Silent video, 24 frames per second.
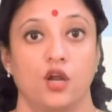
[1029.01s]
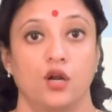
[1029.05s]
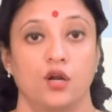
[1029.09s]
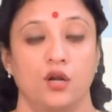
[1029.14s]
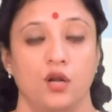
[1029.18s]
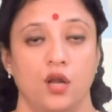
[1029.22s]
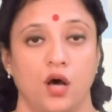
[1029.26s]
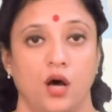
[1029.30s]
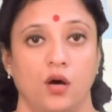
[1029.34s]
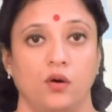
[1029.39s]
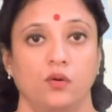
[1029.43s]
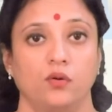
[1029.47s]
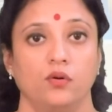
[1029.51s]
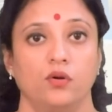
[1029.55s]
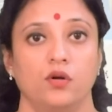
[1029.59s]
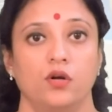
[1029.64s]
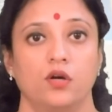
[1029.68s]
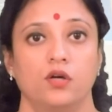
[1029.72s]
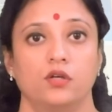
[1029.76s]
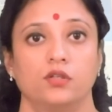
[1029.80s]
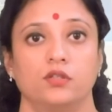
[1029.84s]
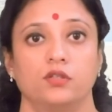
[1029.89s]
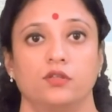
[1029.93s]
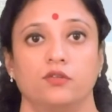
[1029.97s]

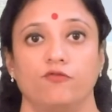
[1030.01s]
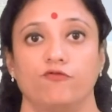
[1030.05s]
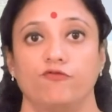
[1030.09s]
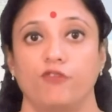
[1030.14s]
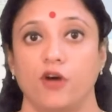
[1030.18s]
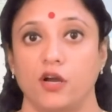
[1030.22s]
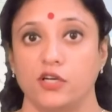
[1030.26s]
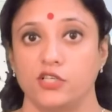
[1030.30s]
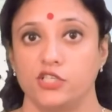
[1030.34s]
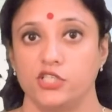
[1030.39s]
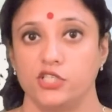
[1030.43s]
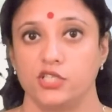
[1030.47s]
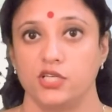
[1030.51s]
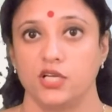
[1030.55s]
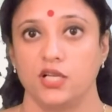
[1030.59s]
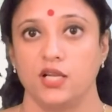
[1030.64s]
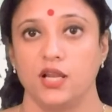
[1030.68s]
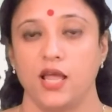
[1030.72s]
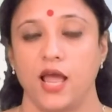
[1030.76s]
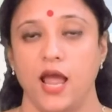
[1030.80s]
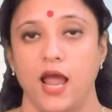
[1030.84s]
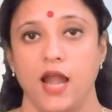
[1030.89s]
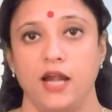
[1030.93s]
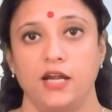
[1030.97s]
Now,
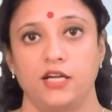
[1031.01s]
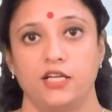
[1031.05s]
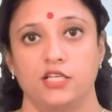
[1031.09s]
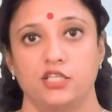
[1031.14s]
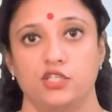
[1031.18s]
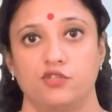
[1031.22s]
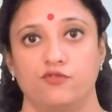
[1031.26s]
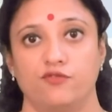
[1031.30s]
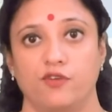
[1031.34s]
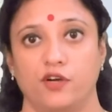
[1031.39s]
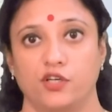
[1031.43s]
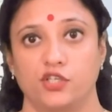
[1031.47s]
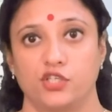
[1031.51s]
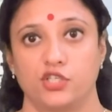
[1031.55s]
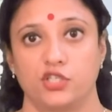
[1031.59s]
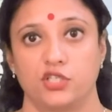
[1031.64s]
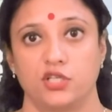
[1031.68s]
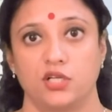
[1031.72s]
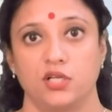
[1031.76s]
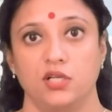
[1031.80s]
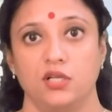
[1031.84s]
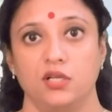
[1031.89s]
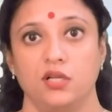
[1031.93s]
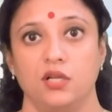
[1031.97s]
functional and
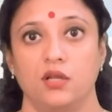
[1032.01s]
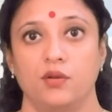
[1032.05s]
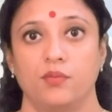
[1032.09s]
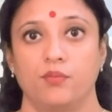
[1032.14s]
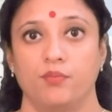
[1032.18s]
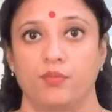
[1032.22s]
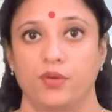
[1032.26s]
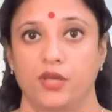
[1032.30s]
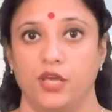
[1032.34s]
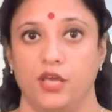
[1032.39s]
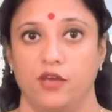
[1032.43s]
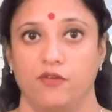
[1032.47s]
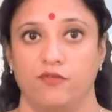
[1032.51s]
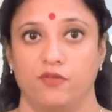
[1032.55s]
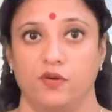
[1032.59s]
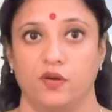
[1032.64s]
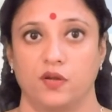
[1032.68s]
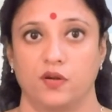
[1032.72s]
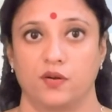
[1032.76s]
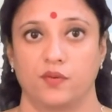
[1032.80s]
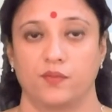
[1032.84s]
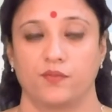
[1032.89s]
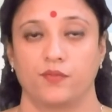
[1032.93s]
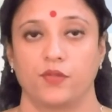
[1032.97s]
dysfunctional behavior.